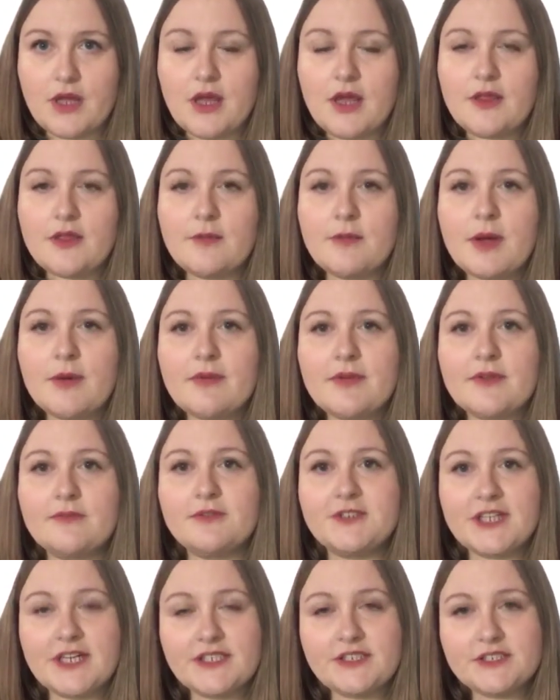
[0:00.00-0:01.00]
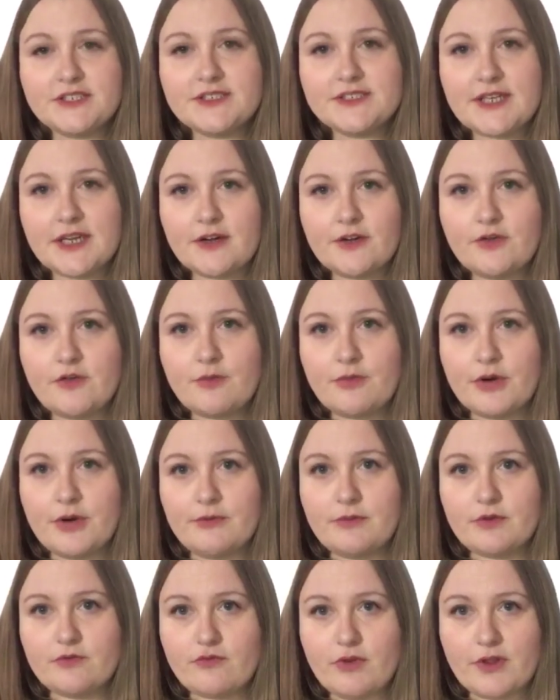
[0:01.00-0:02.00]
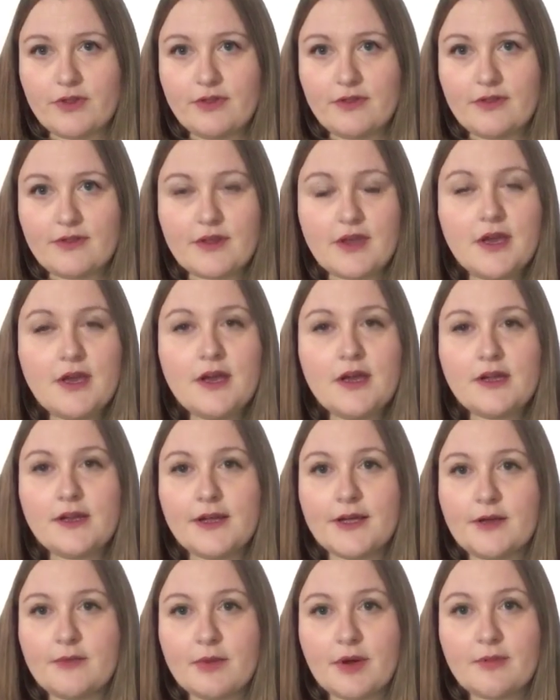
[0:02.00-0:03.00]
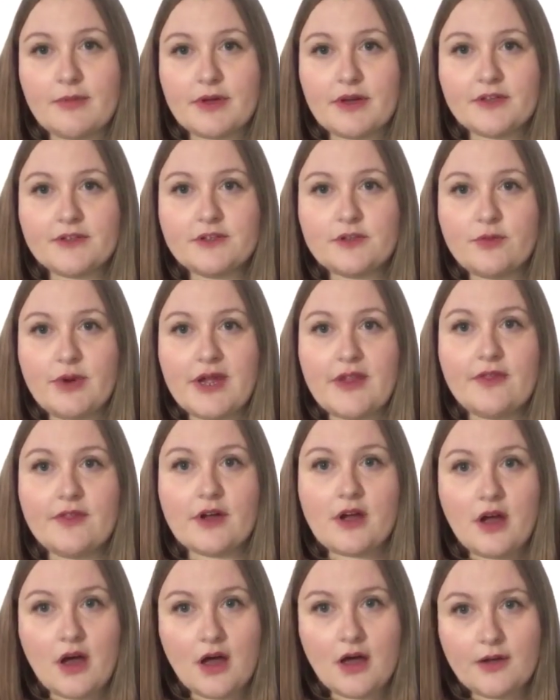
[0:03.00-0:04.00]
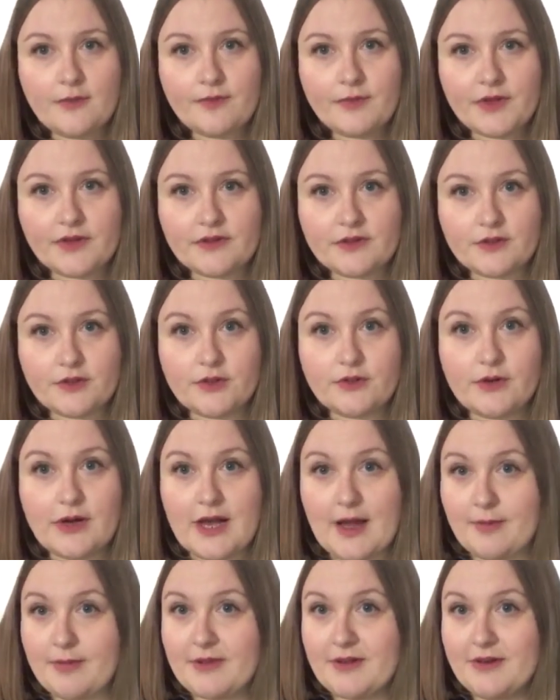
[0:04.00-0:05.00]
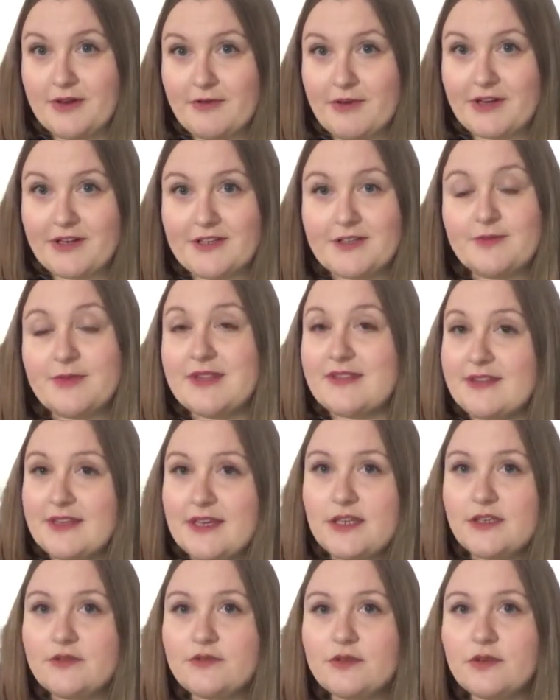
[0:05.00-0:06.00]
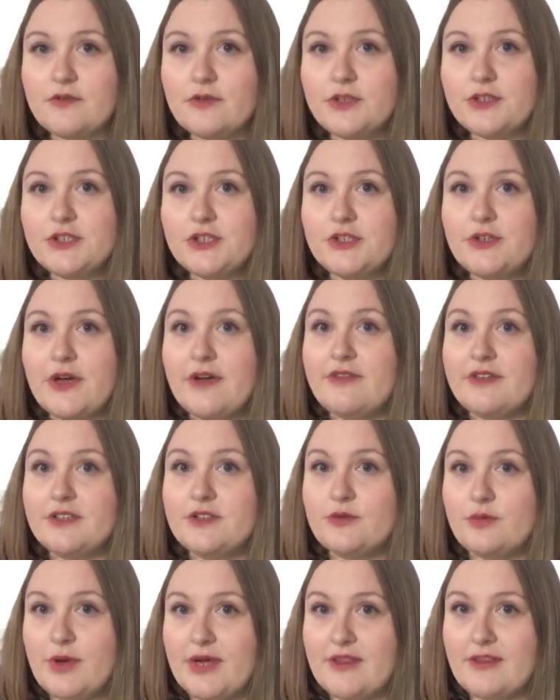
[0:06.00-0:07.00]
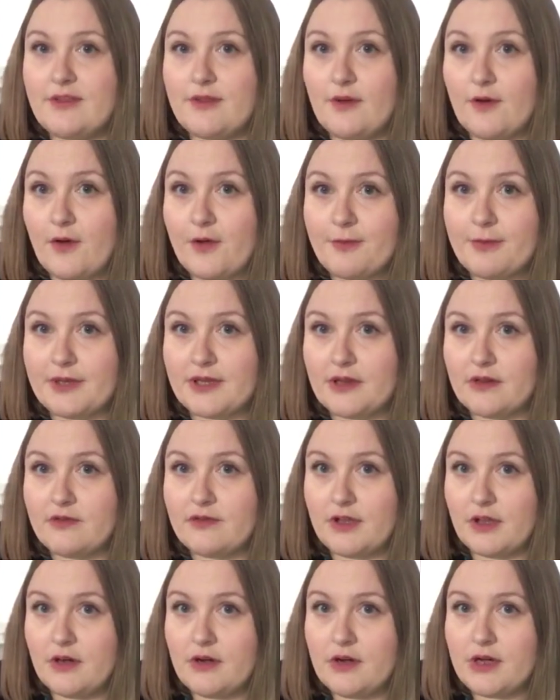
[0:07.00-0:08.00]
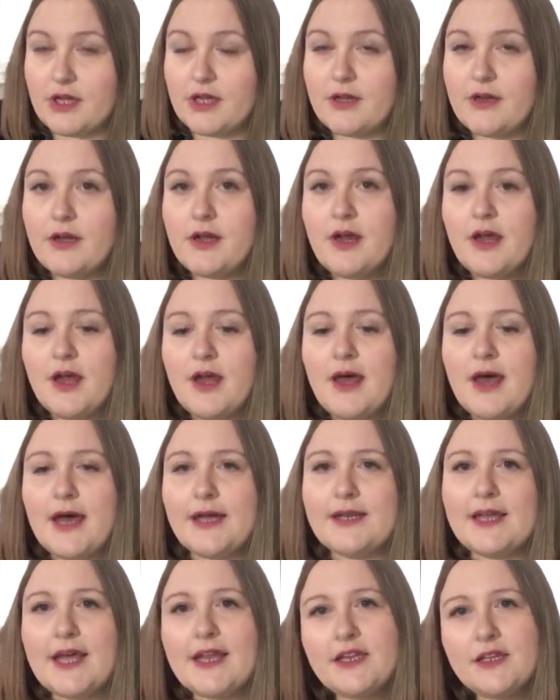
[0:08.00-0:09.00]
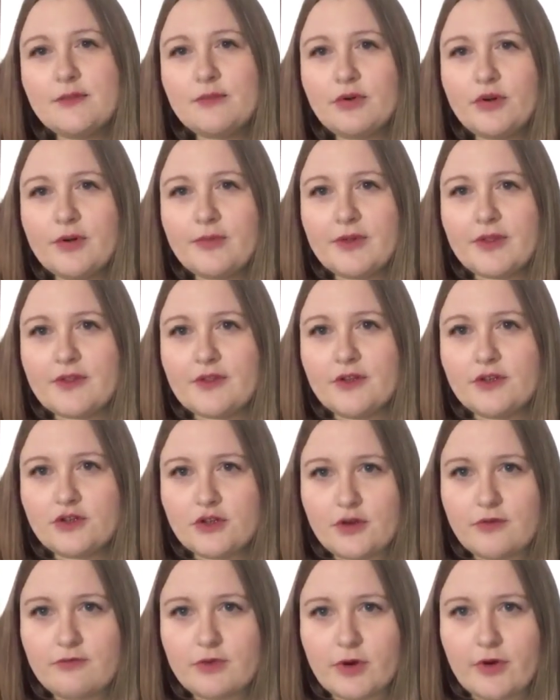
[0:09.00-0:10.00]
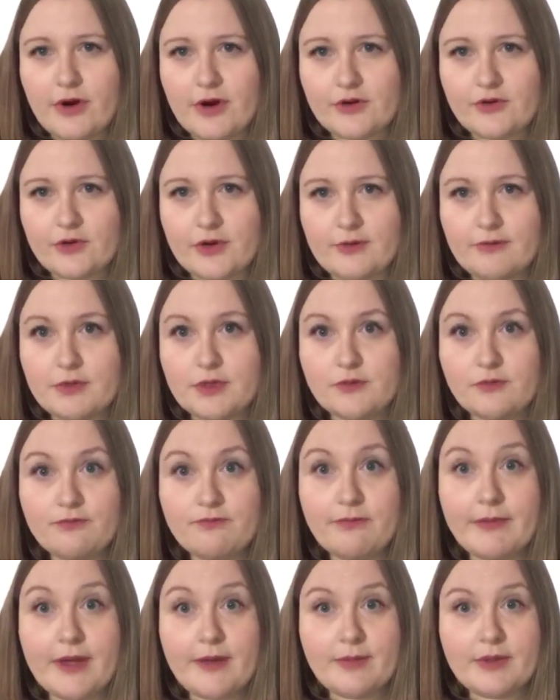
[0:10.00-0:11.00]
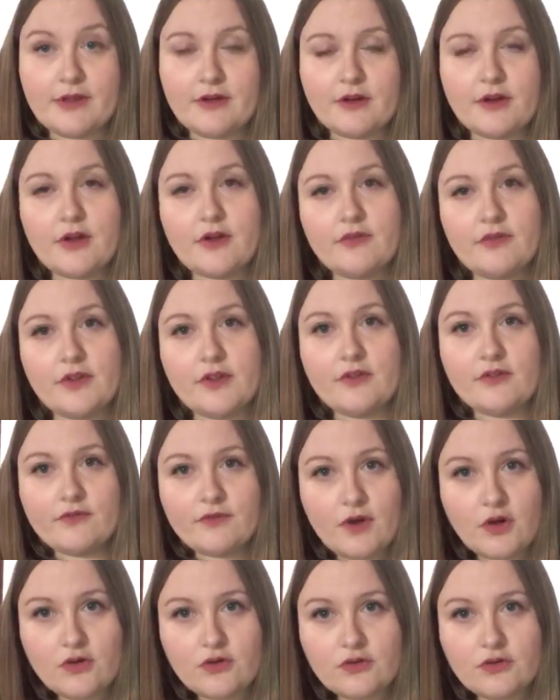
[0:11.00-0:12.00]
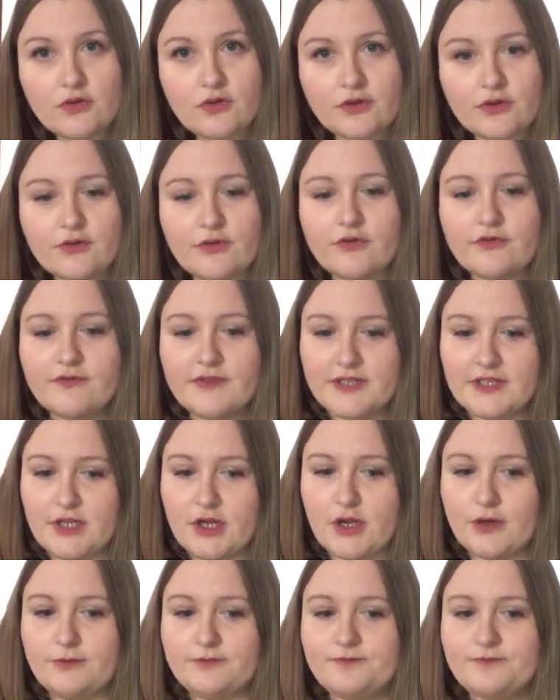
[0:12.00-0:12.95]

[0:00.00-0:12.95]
There might be some changes to how your appointment runs, like you might be asked to wait in the car until you're absolutely ready to be seen to avoid you having to wait in the hospital for longer, and any appointments that don't require treatment may be done over the phone or through video.